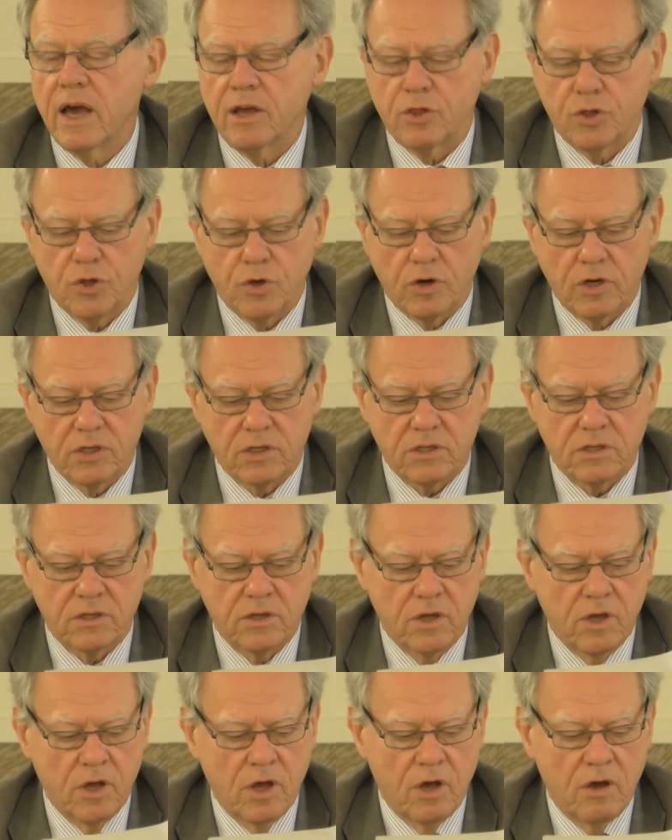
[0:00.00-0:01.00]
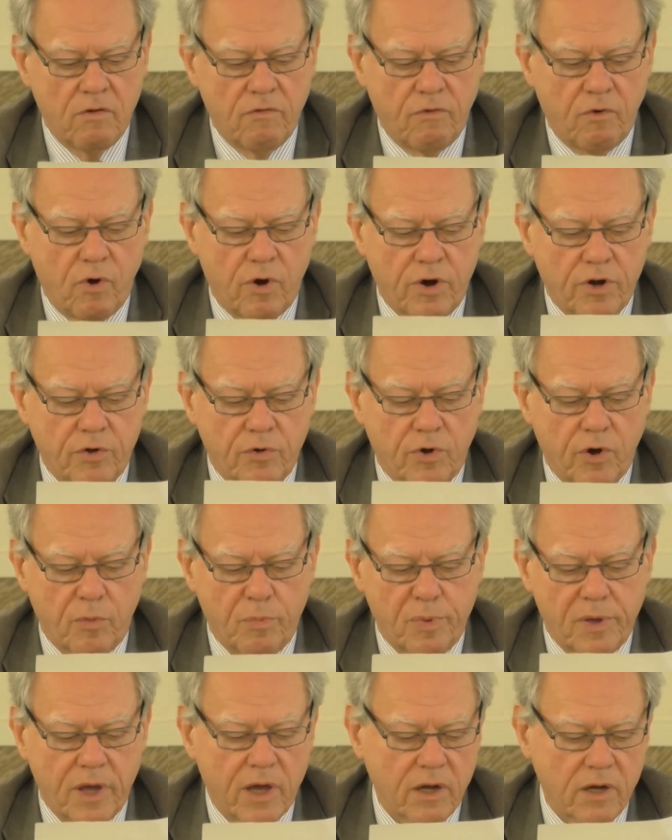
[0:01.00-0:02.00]
a choice for
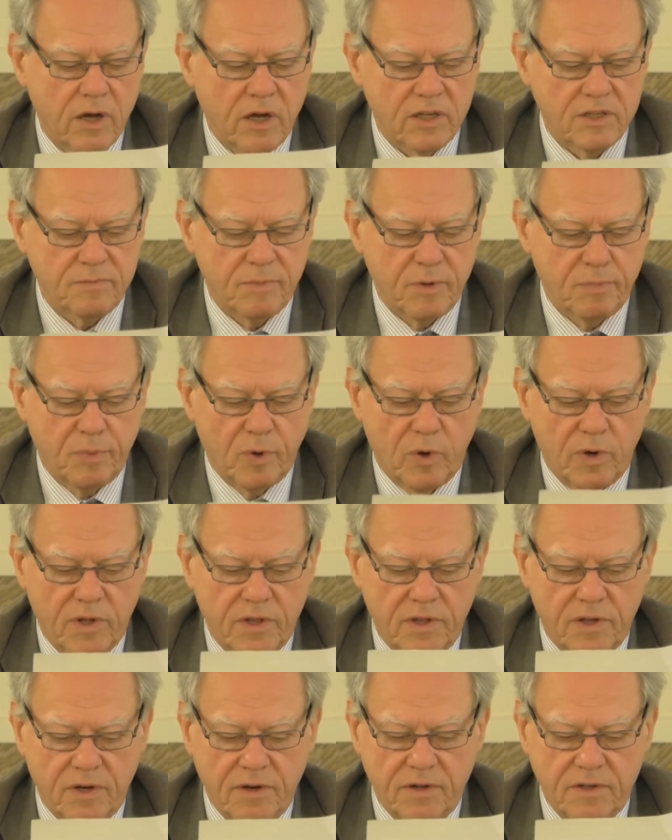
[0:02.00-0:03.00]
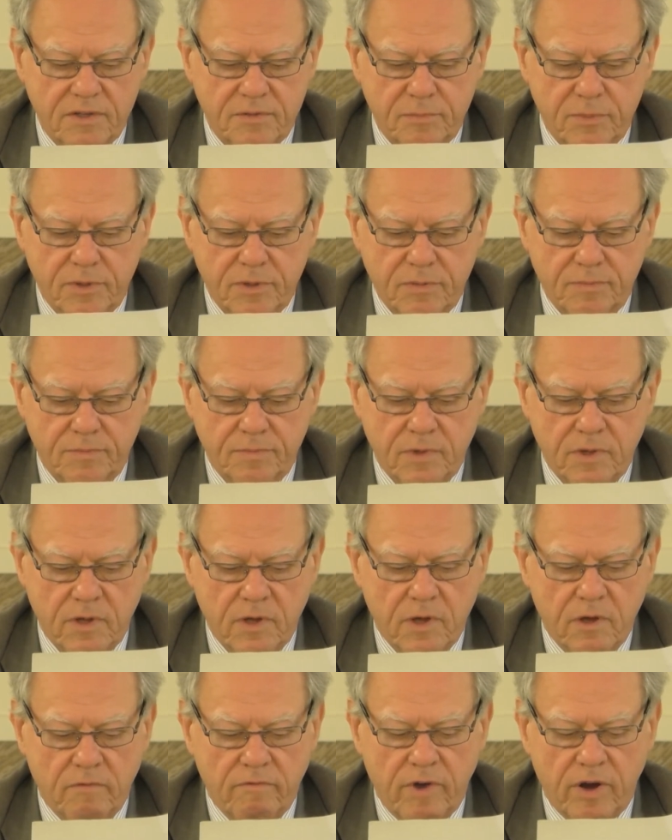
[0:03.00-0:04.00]
European cosmopolitanism,
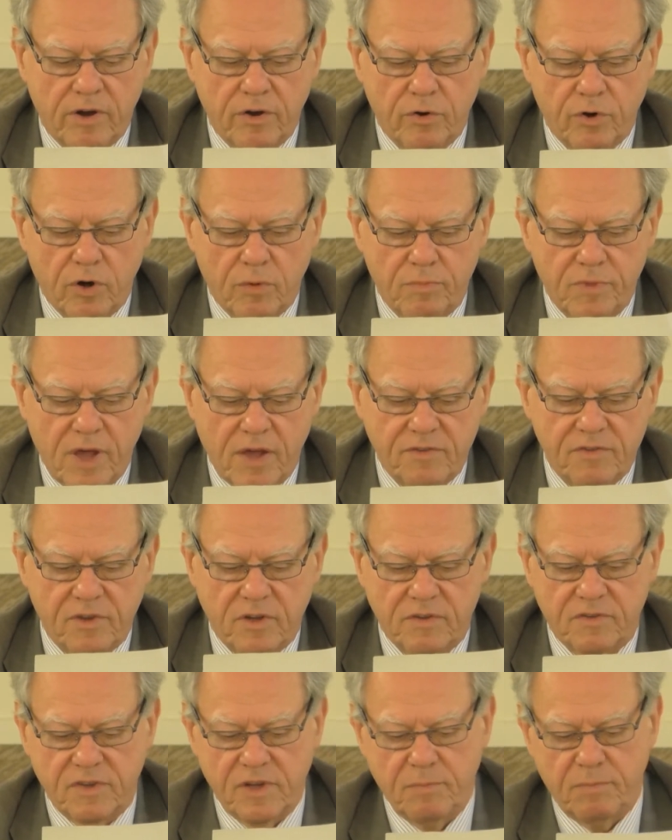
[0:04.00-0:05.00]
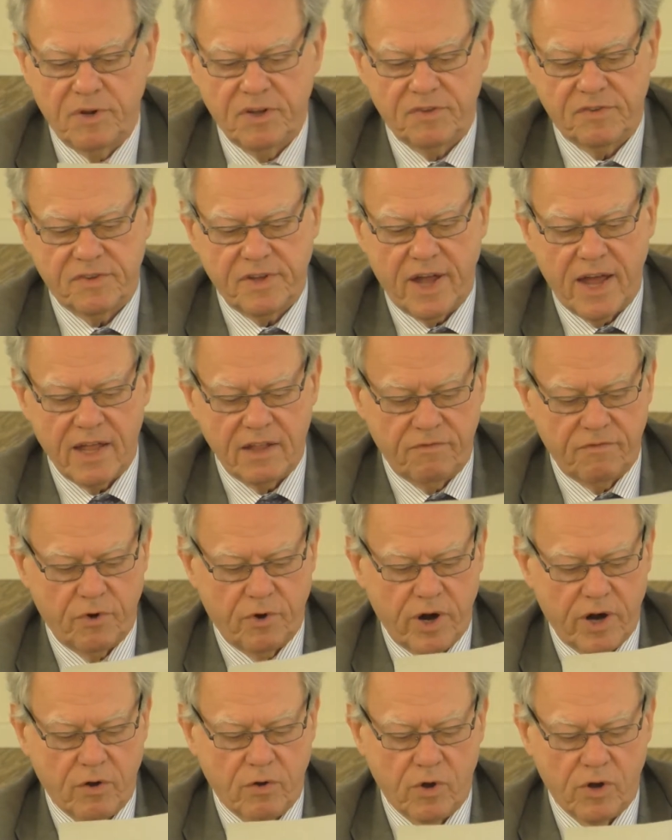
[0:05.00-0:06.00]
where Europe does not simply stand
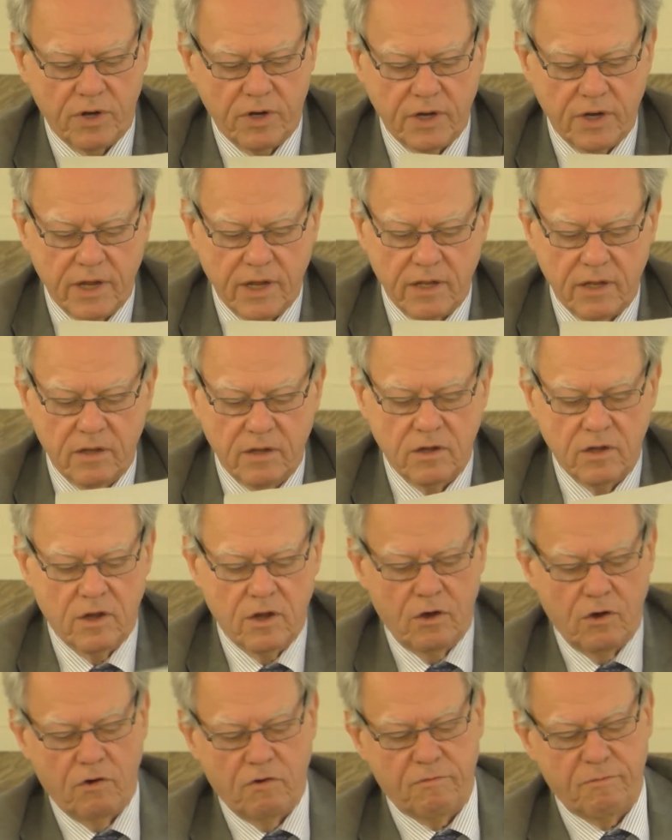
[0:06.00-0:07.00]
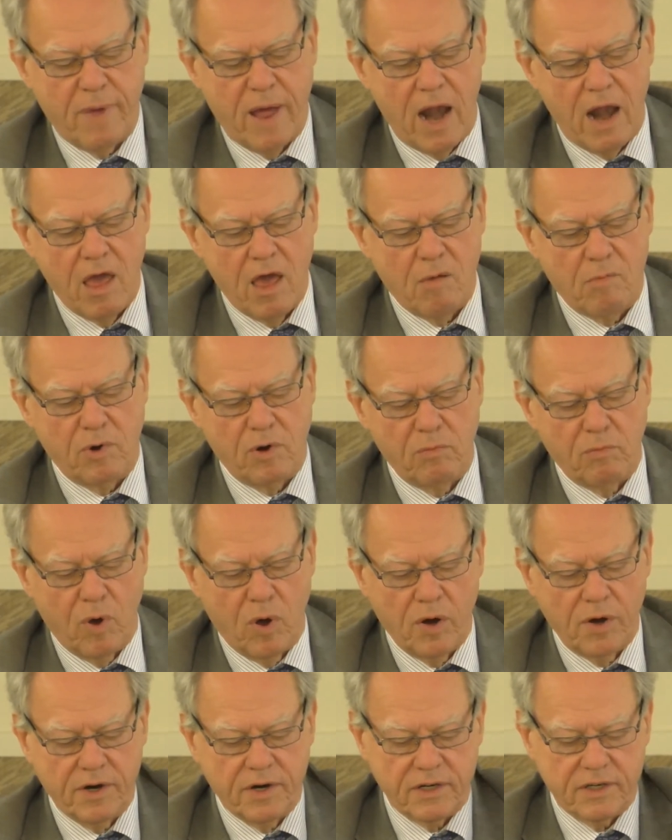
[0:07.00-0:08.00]
for a continent of malleable
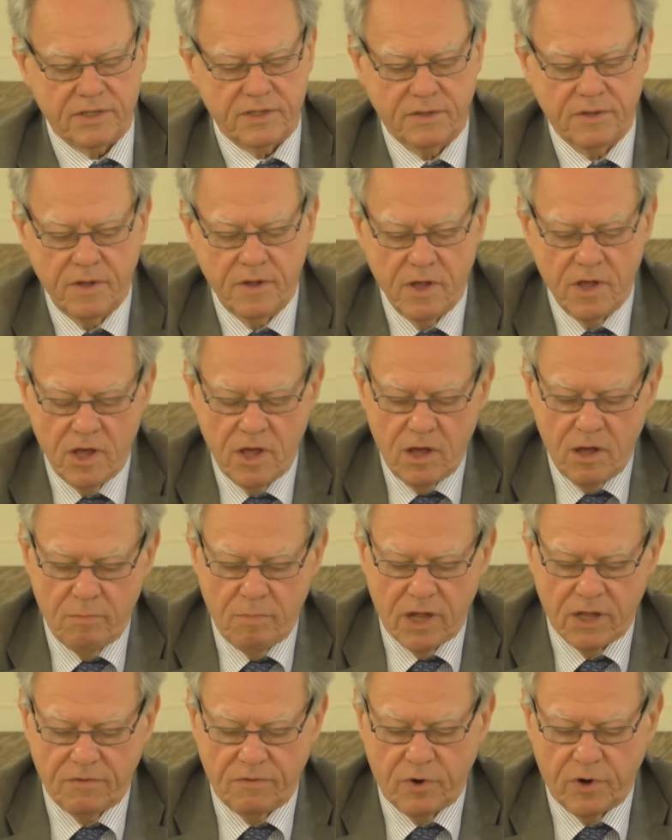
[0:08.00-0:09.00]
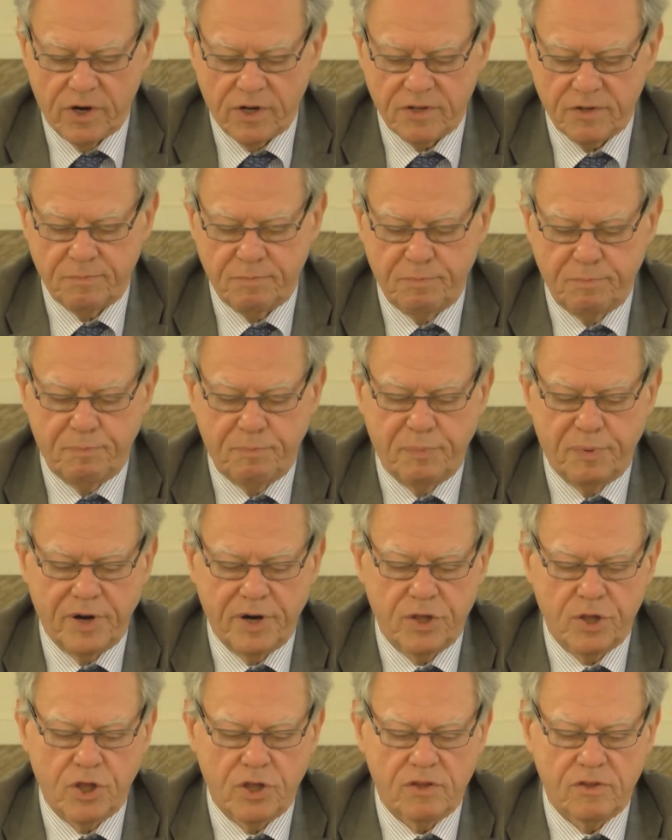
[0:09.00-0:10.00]
borders, but for a
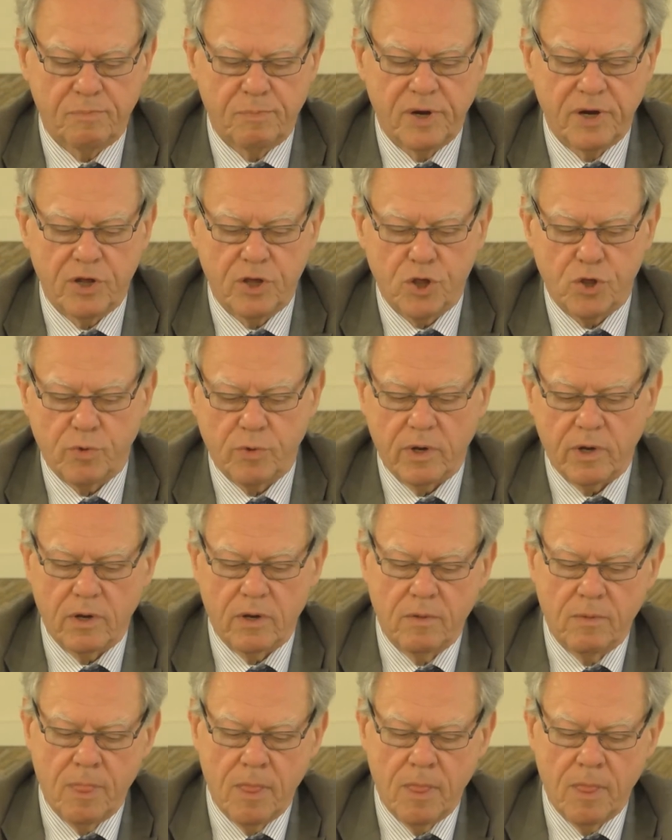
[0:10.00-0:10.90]
spiritual,